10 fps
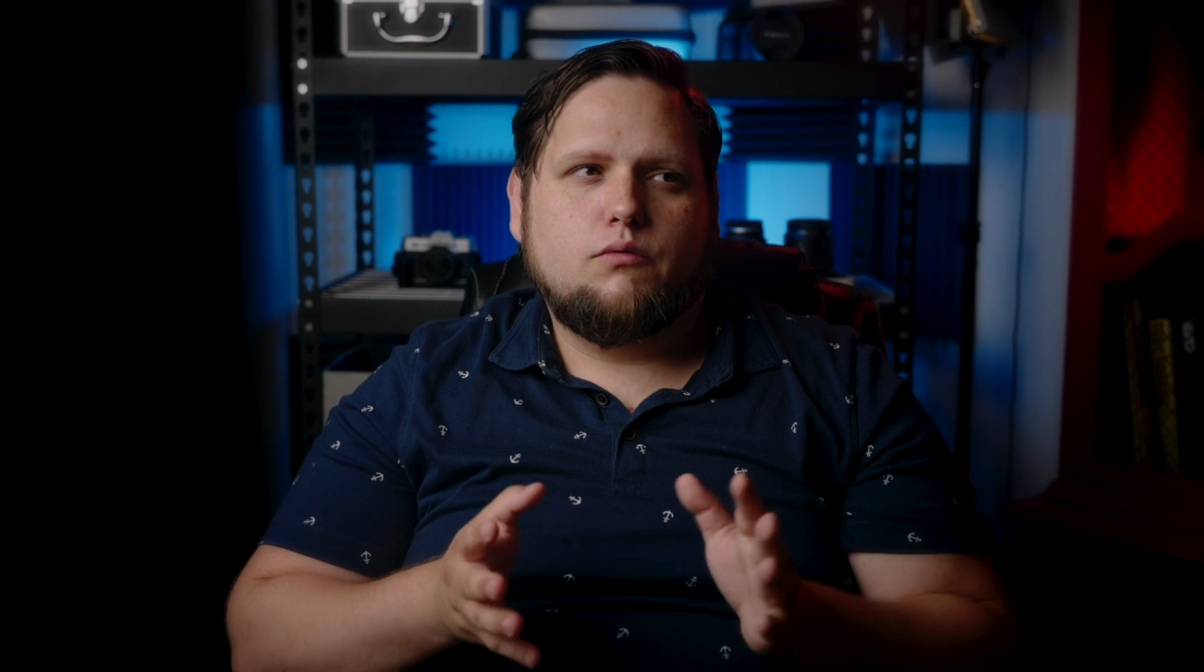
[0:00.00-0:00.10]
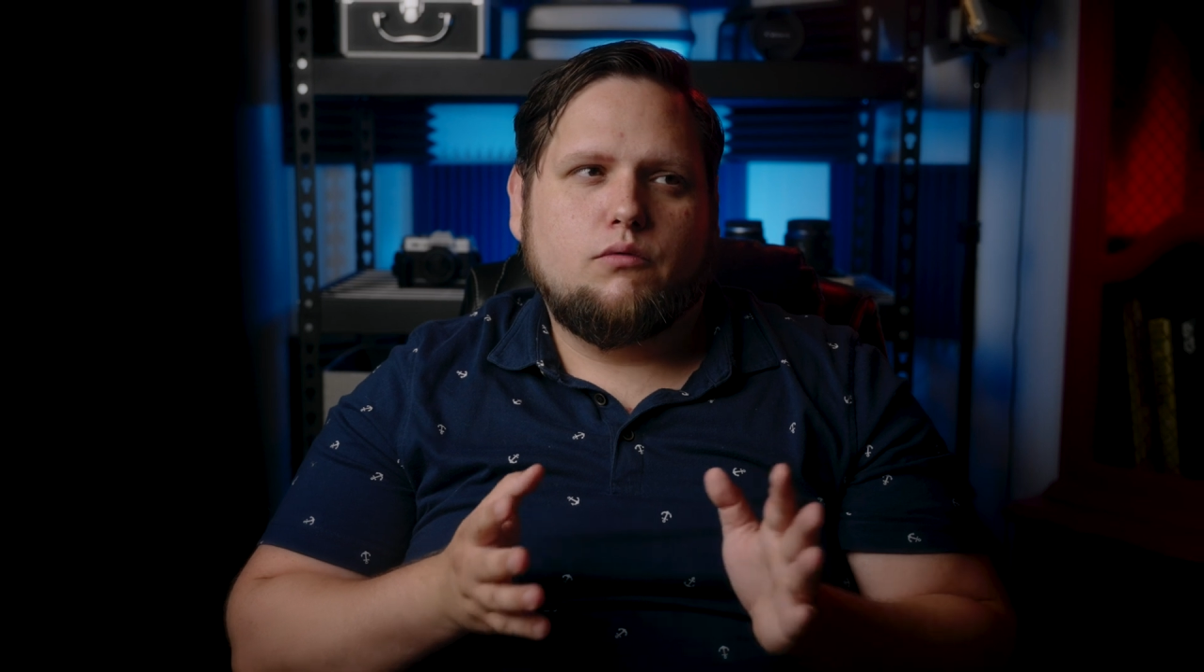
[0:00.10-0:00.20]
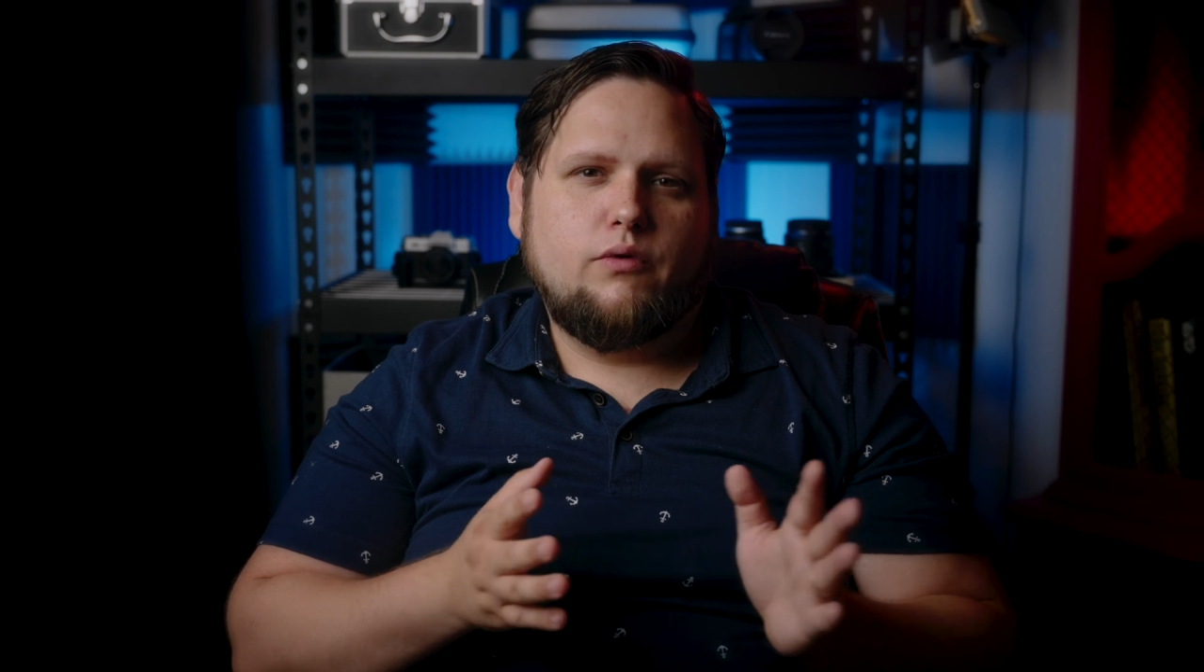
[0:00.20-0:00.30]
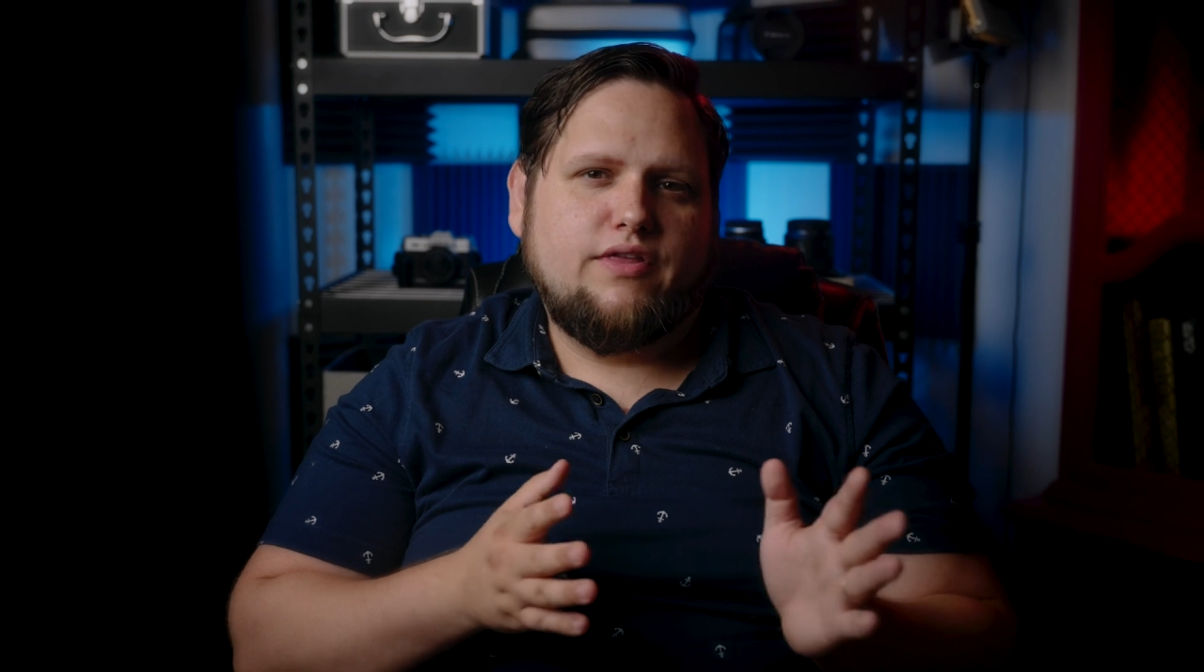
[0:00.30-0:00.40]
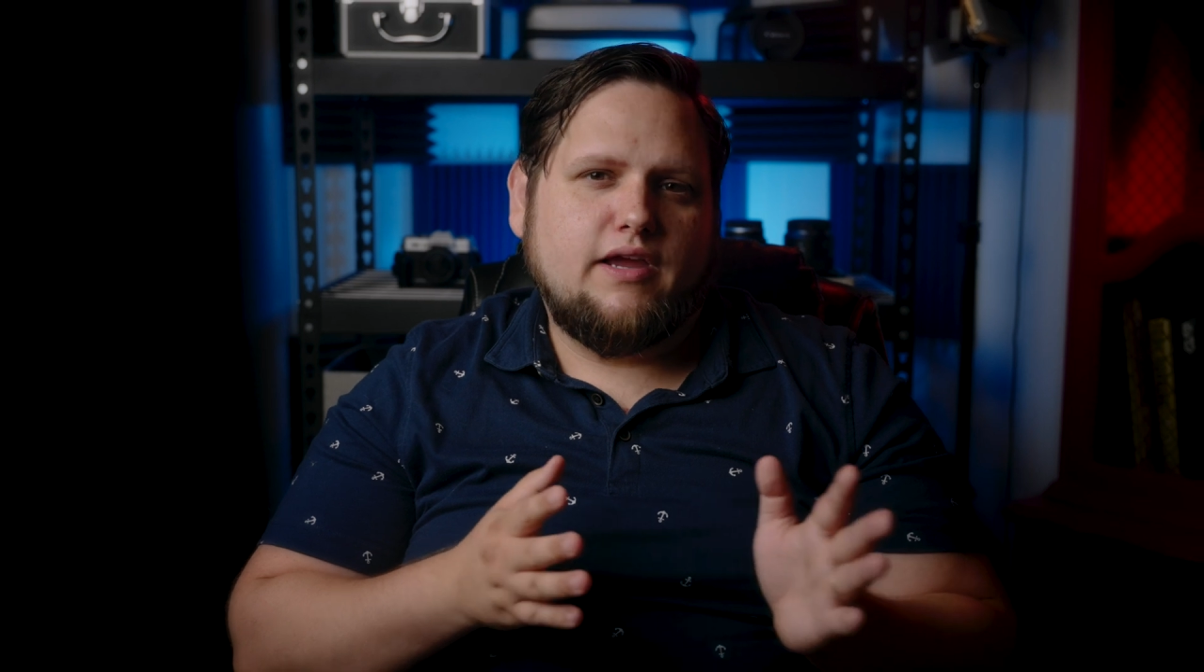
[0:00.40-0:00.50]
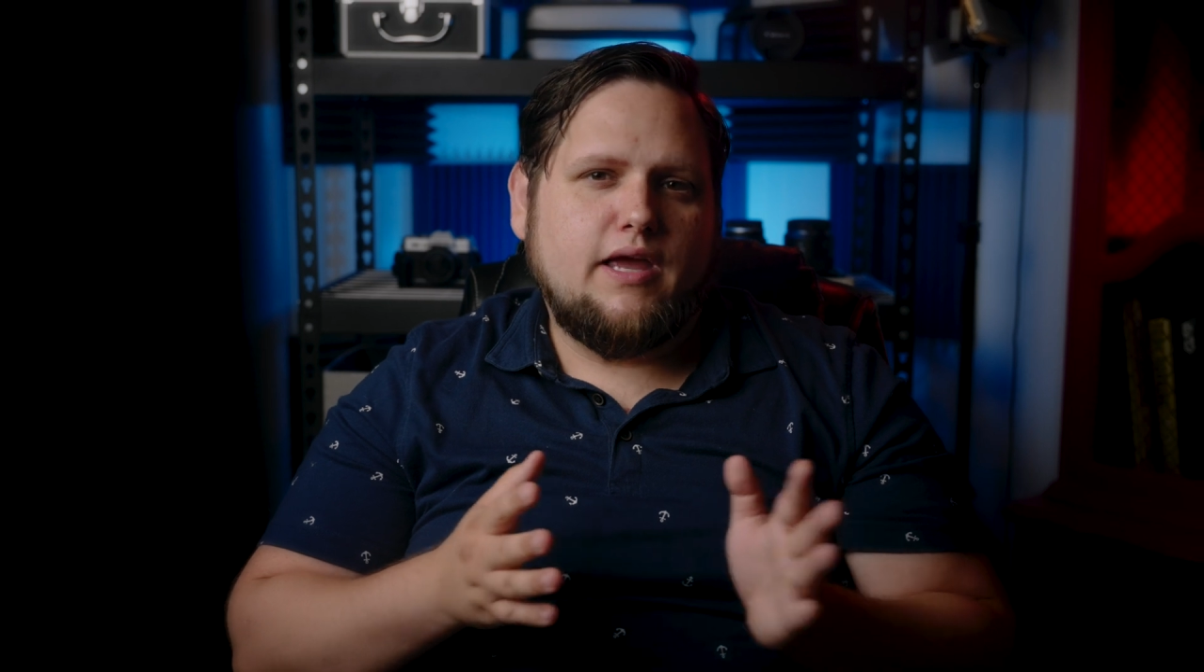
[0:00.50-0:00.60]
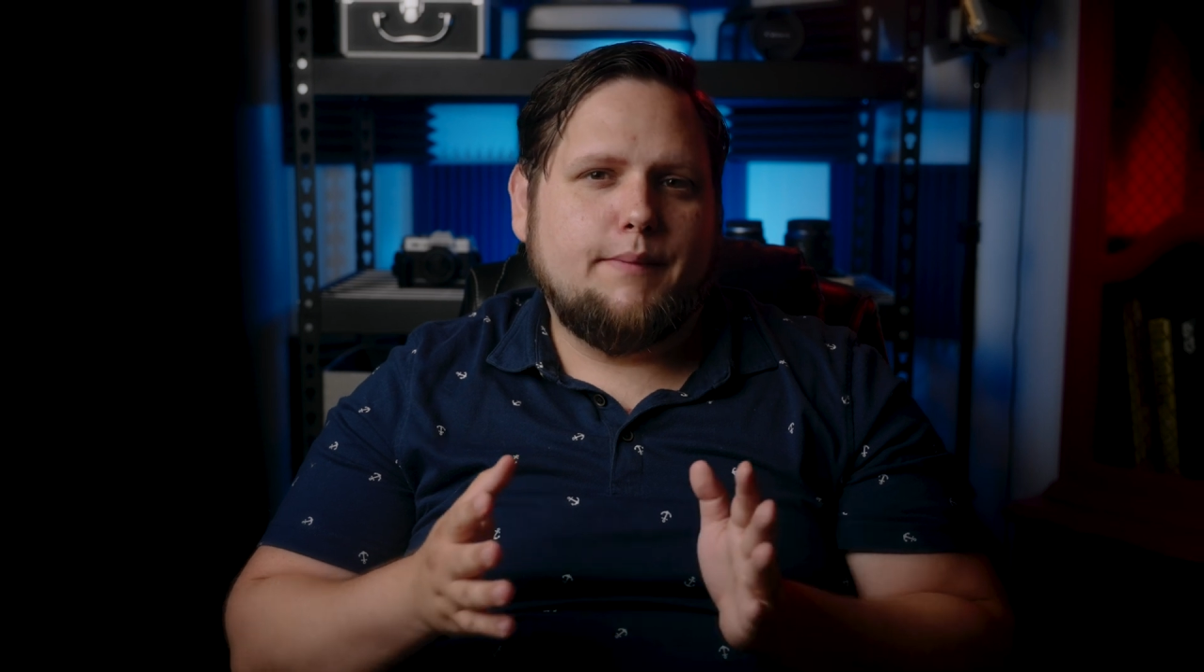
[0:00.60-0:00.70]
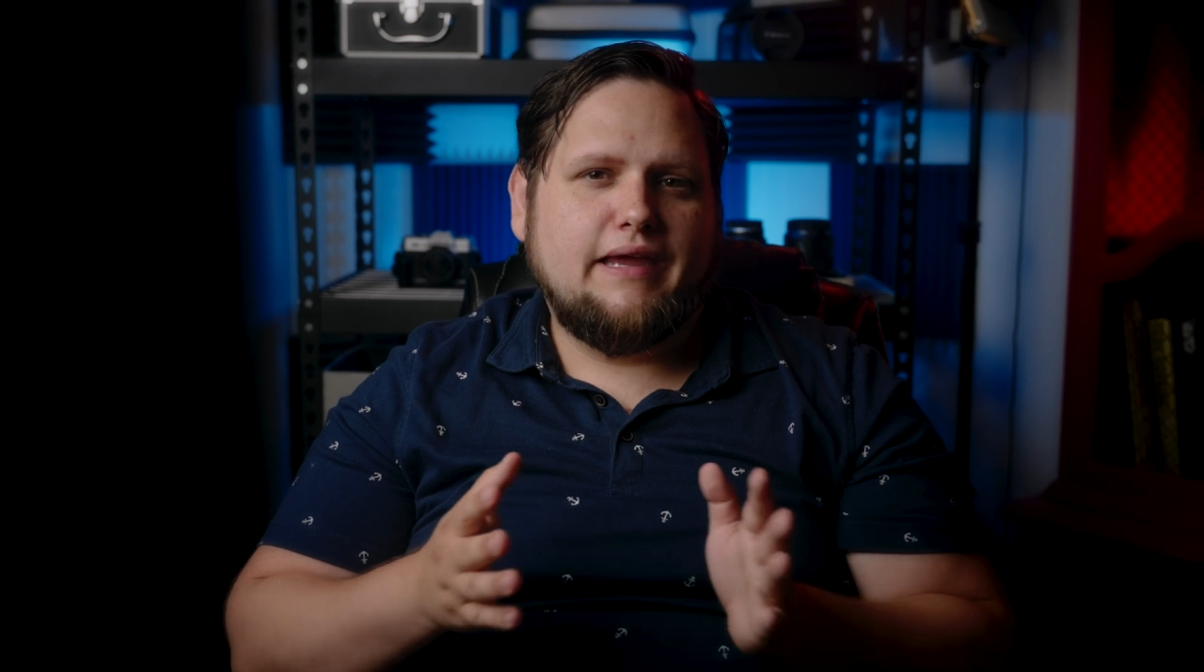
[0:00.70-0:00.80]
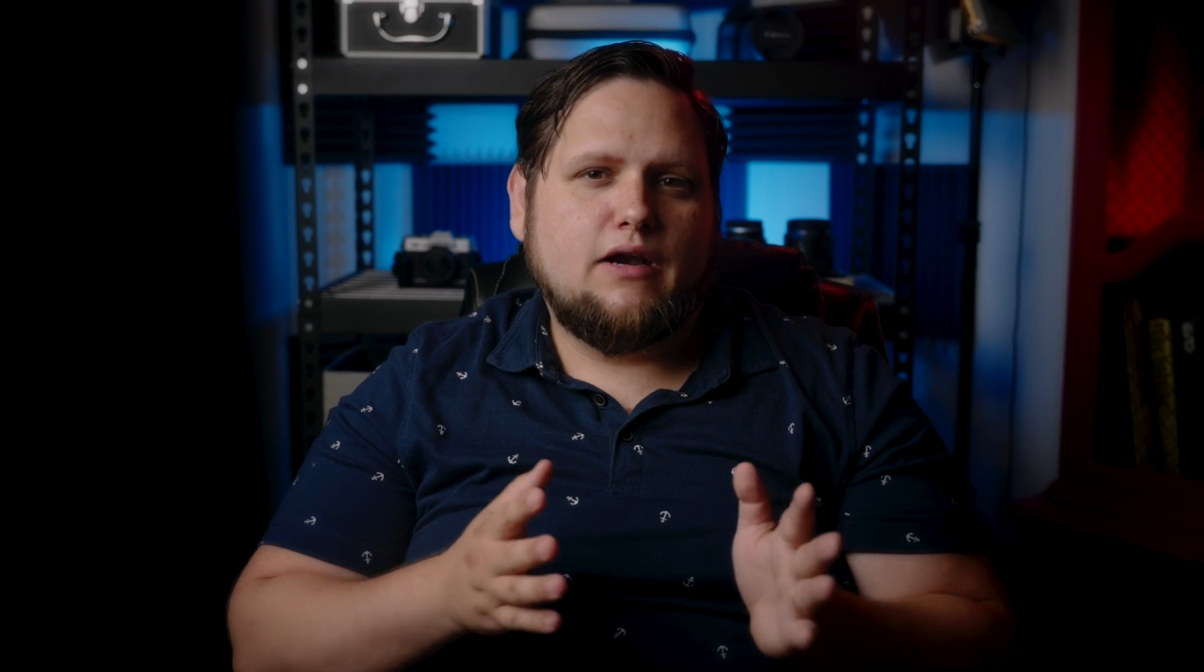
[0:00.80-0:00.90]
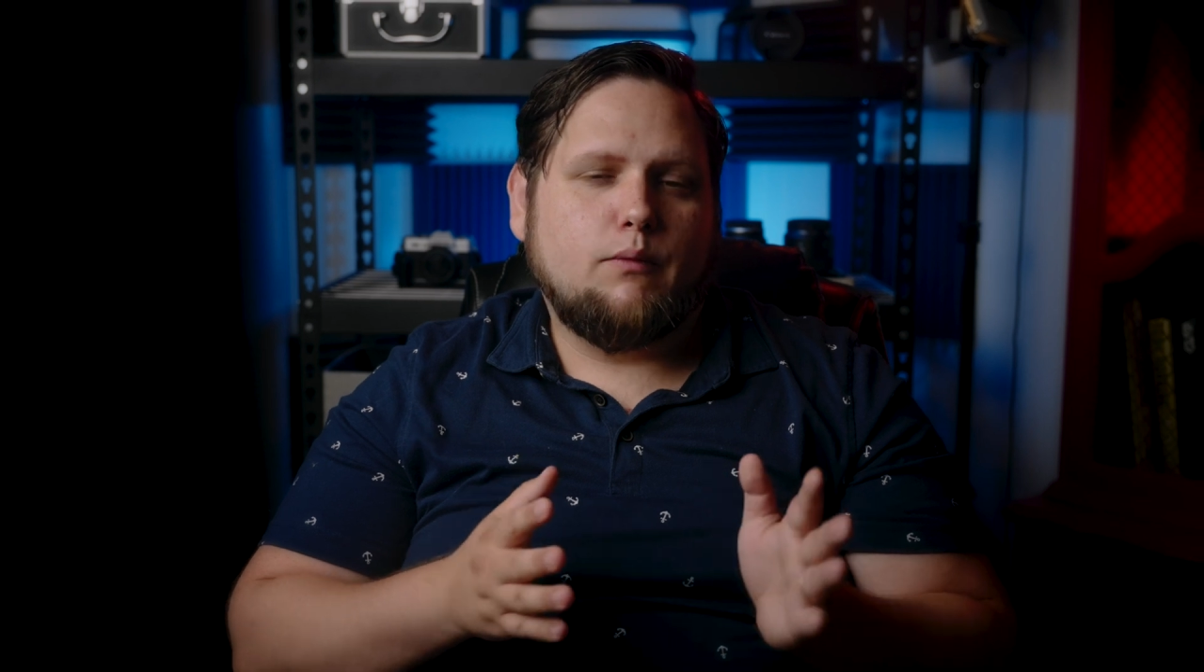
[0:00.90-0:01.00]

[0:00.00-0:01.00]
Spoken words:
with it coming in